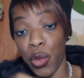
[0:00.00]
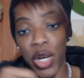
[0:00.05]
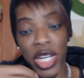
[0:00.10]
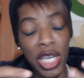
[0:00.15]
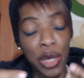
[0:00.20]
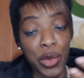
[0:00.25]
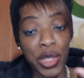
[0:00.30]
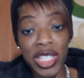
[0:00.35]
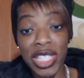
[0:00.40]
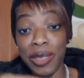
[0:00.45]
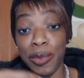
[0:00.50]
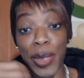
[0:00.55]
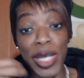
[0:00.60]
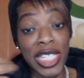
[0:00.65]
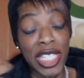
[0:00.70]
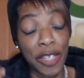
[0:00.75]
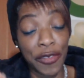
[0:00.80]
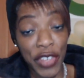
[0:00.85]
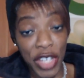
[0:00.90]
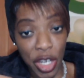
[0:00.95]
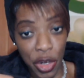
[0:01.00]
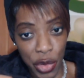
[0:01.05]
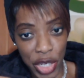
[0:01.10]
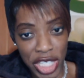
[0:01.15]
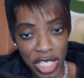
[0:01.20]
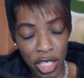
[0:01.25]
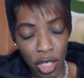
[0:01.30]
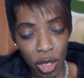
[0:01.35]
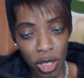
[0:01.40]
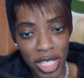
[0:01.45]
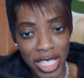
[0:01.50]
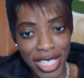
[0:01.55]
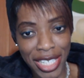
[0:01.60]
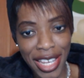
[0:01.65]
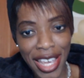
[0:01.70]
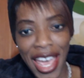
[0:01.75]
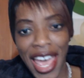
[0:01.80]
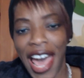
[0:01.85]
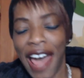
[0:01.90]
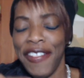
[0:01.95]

you're working with specific crystals,